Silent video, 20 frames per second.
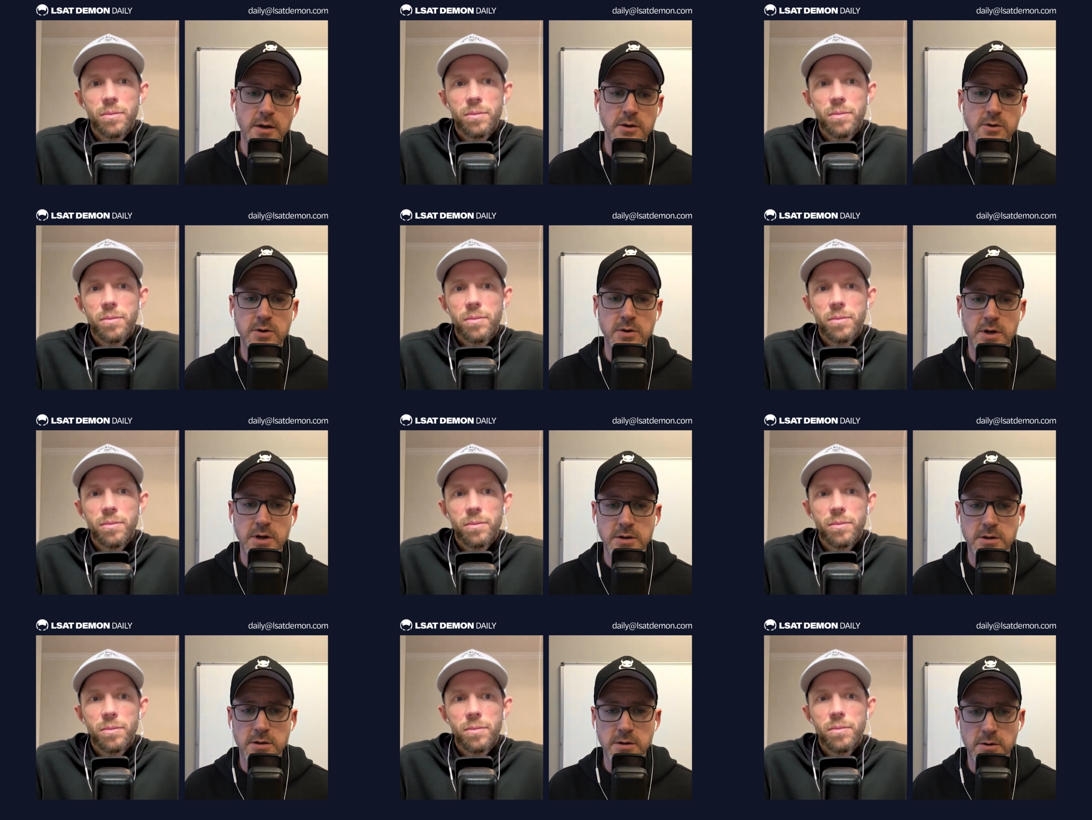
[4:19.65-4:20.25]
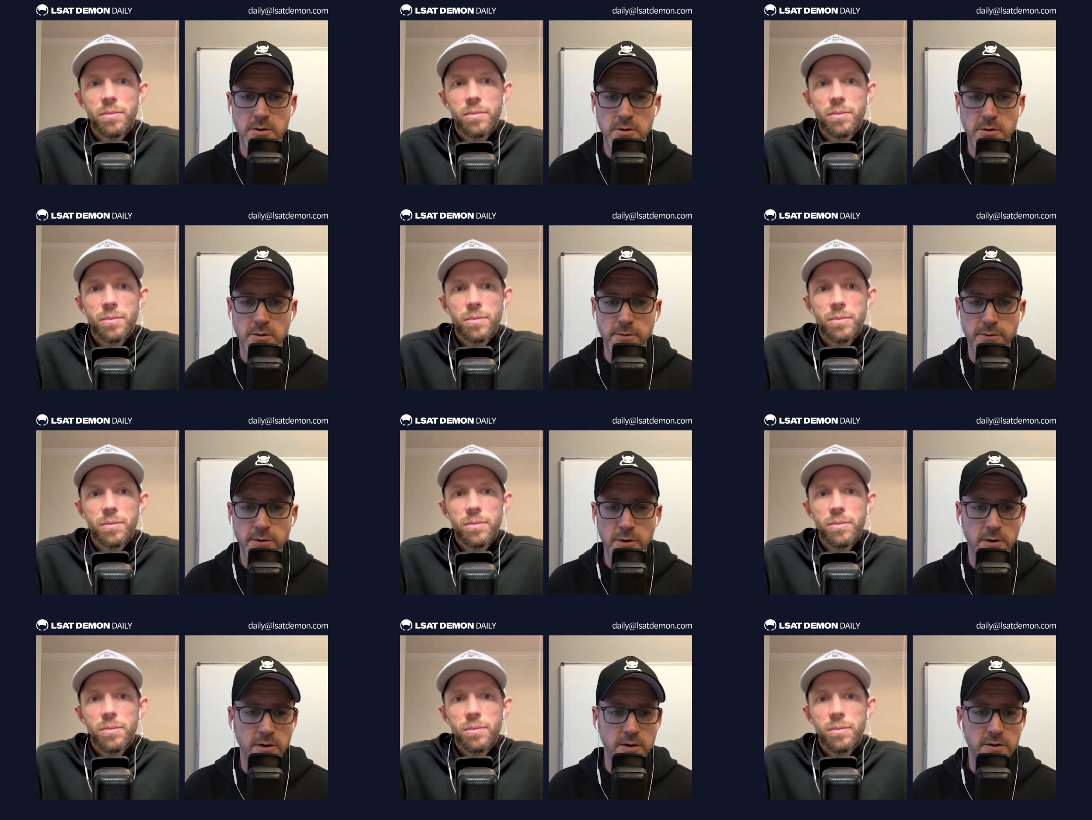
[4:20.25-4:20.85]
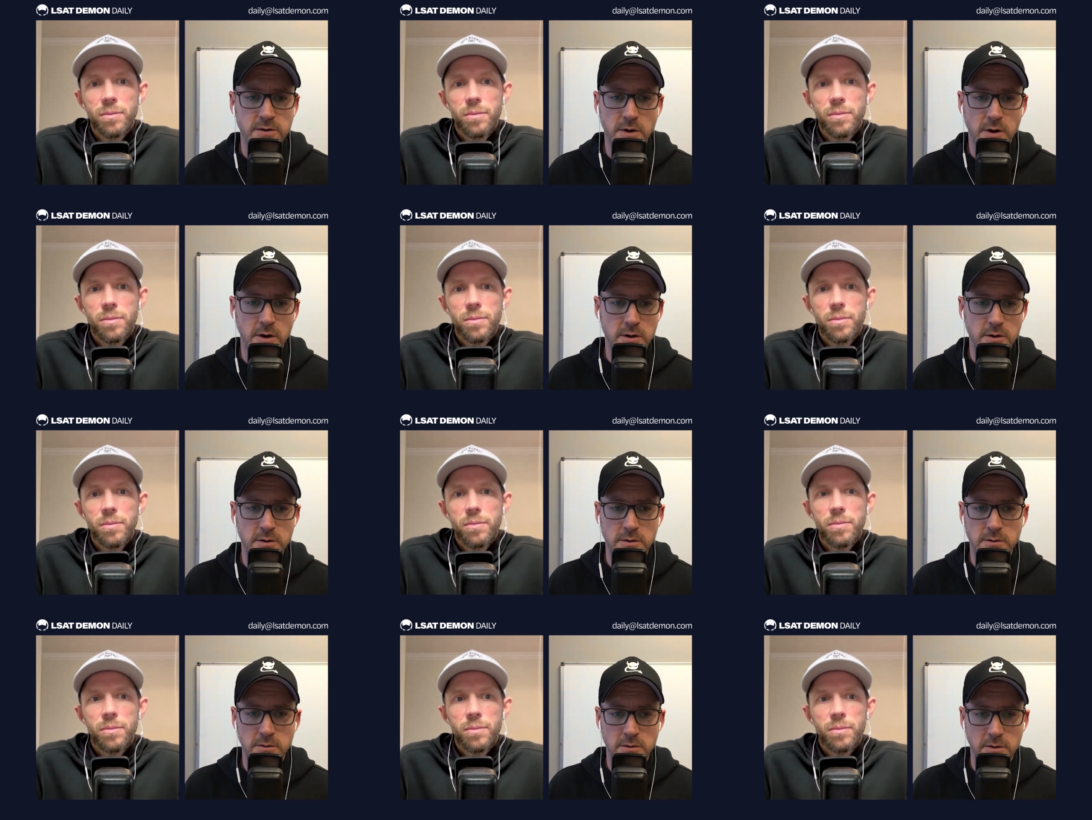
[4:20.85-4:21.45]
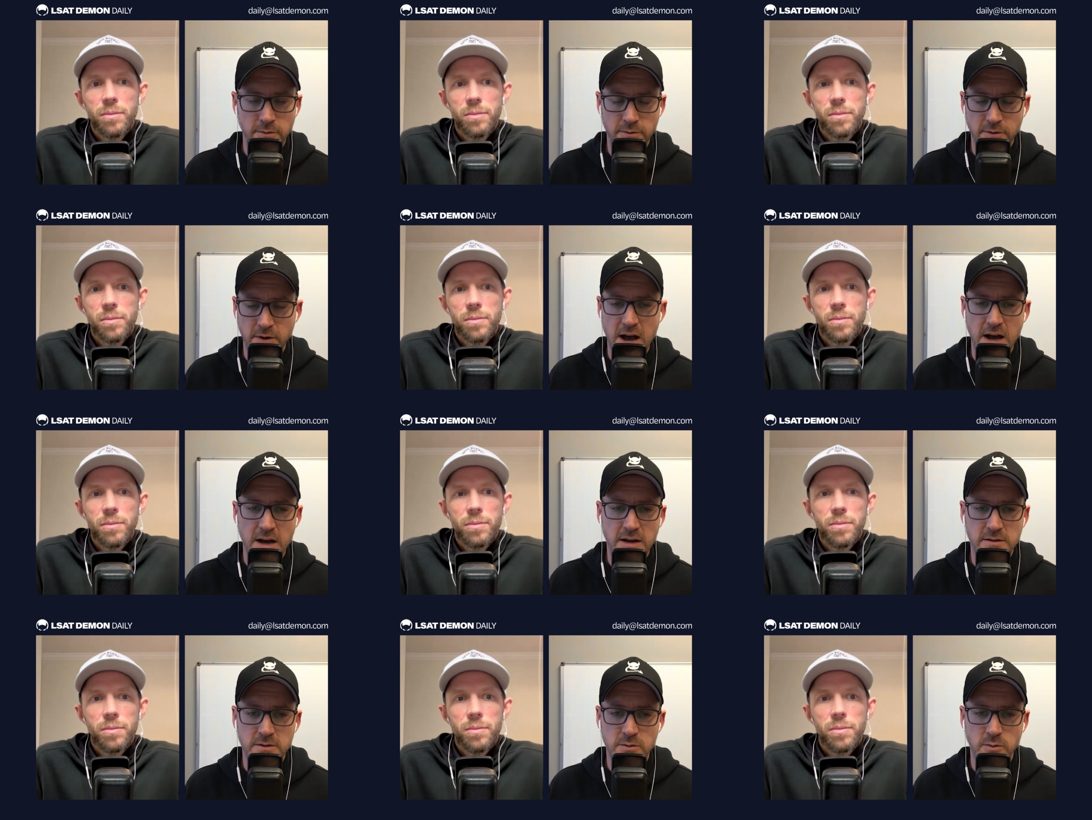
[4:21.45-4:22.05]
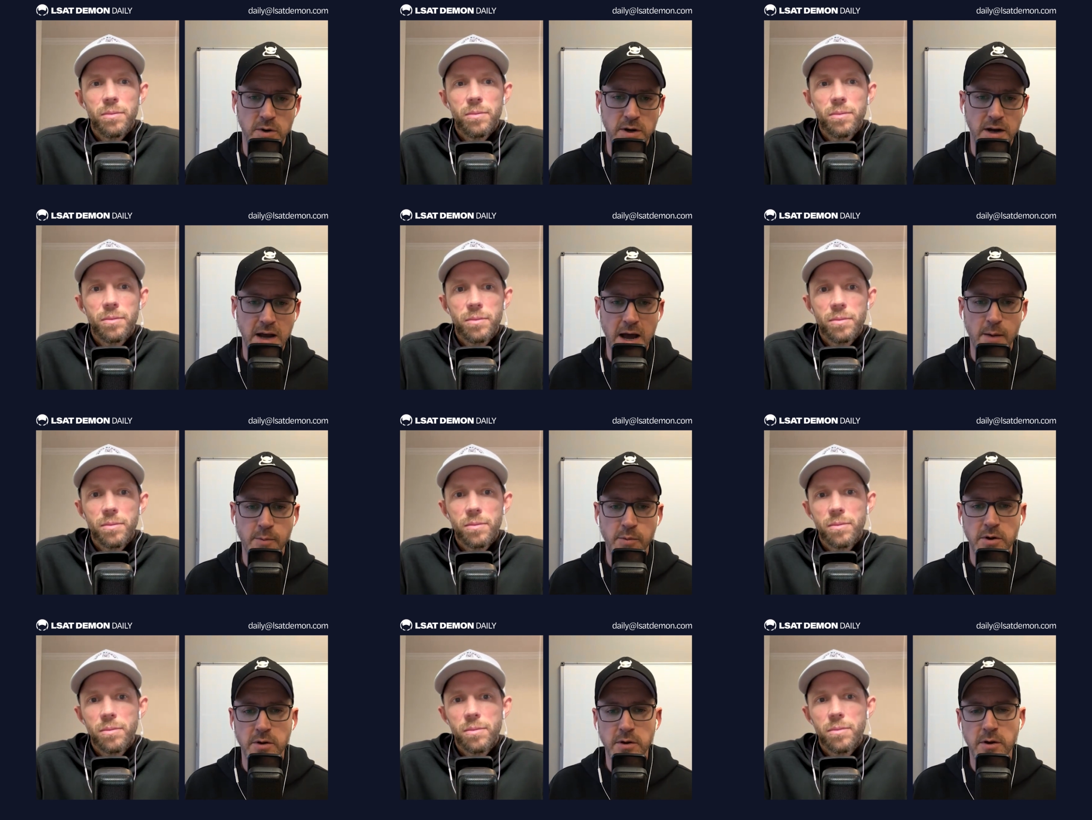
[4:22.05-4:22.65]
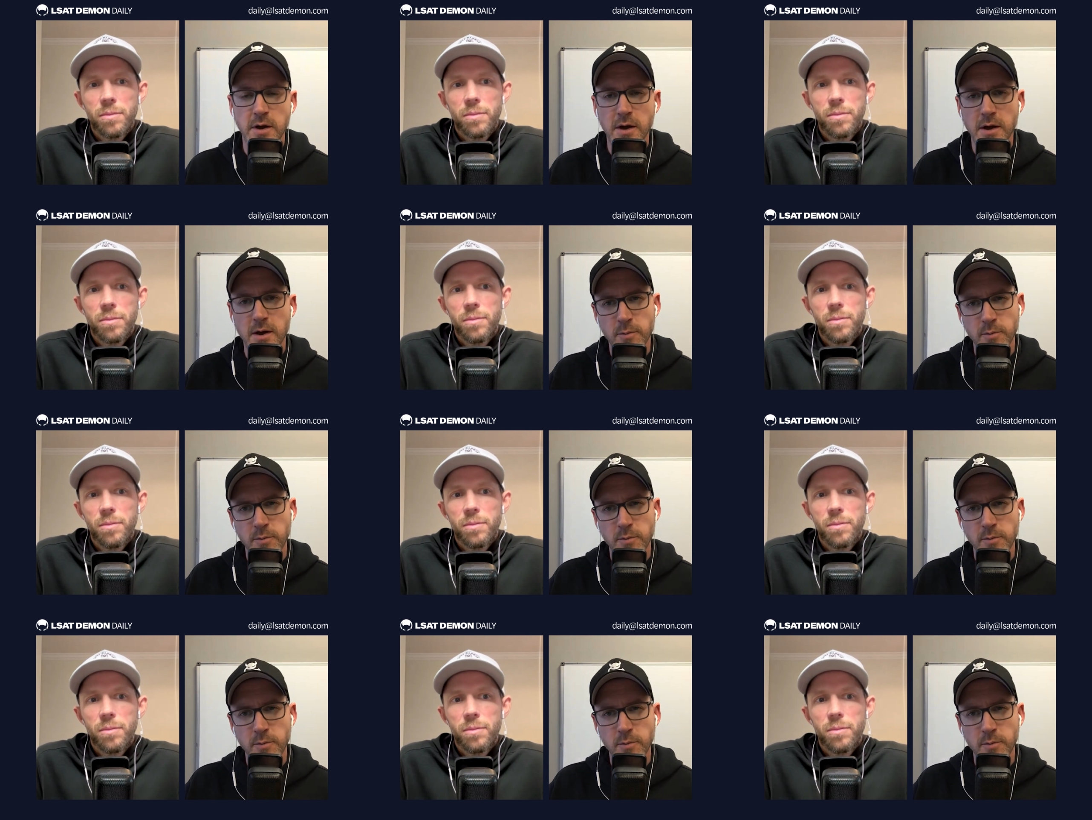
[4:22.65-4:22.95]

Speaker 1: You need to focus on the facts and what happened.